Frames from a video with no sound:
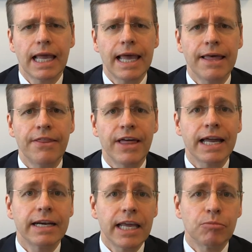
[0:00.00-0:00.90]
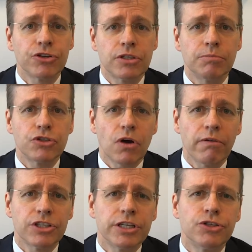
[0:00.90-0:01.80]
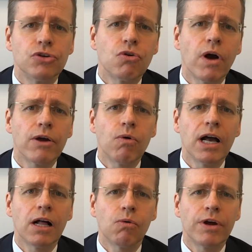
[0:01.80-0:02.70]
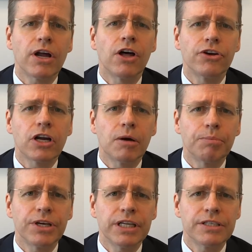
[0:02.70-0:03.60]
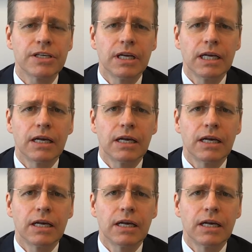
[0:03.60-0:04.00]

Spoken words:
And that enables them to obviously do quite well when other companies